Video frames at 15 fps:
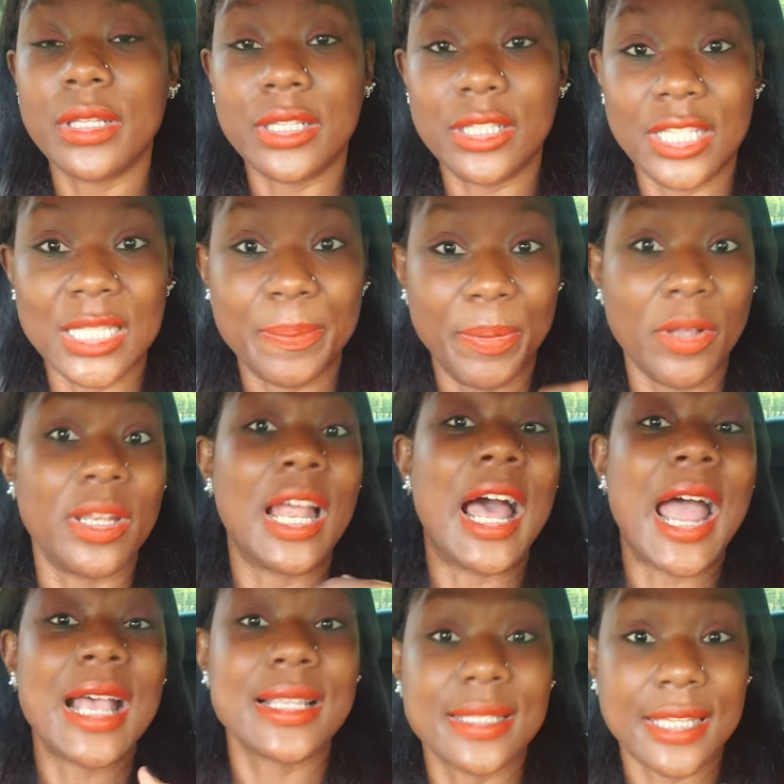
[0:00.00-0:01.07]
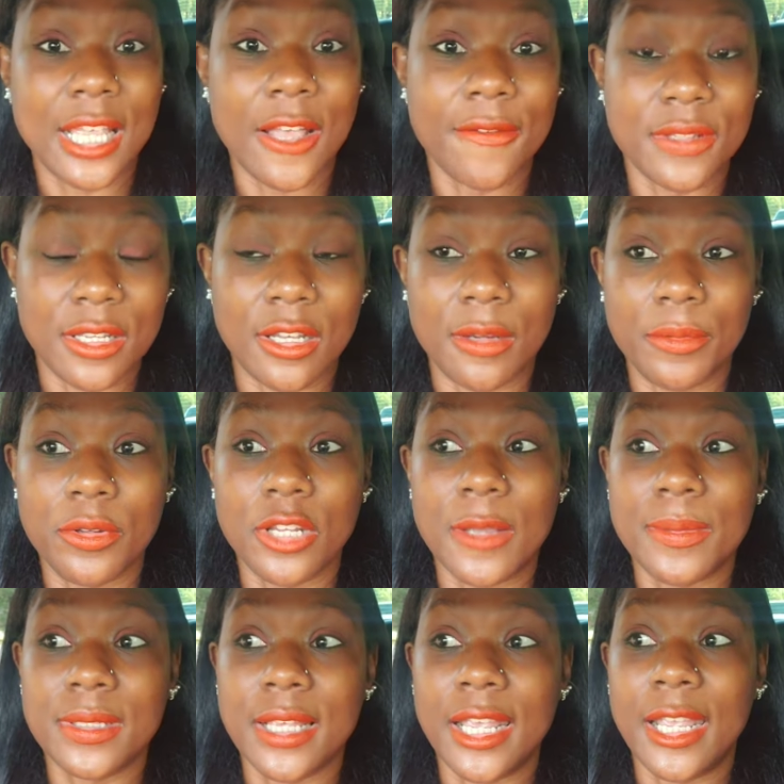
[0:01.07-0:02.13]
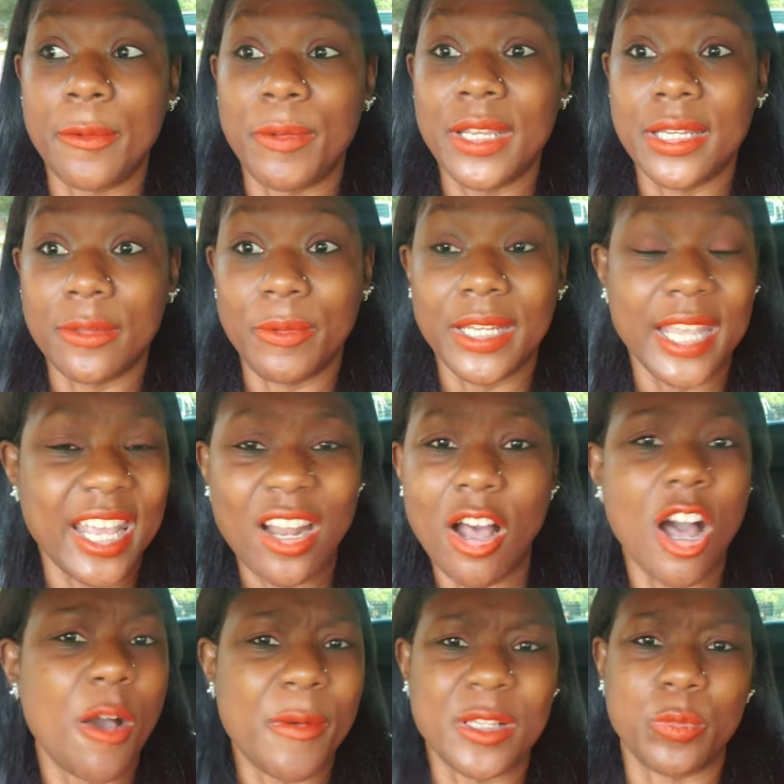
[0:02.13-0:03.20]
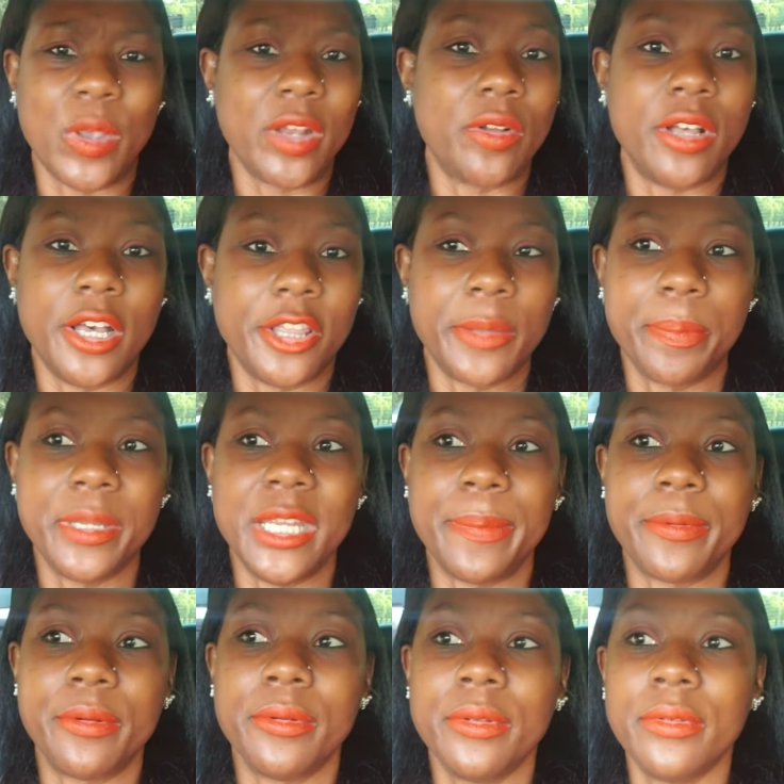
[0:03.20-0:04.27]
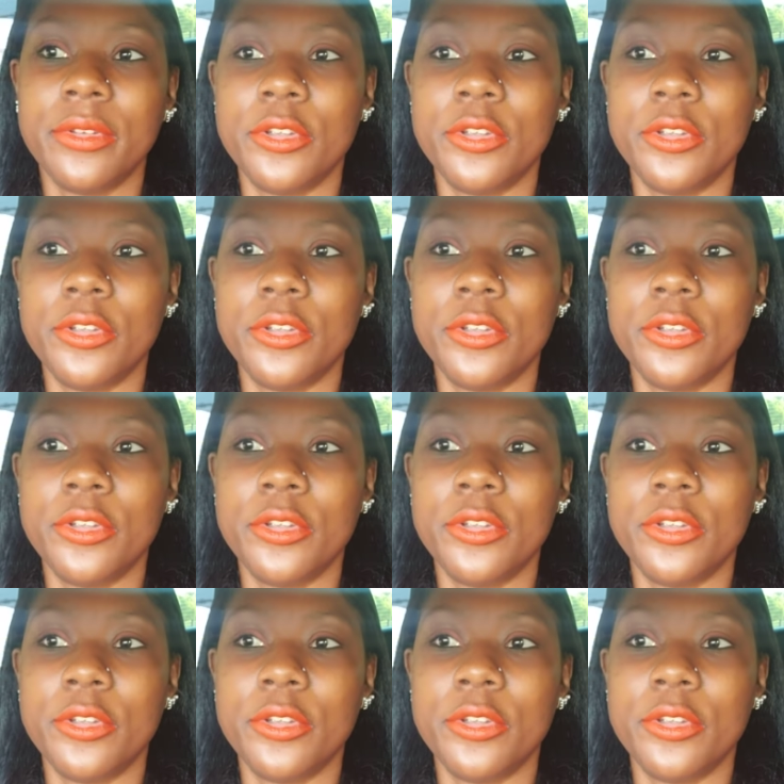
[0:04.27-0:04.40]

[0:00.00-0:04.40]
just building ourselves up. You know what I'm saying? We, we can't always wait on other people.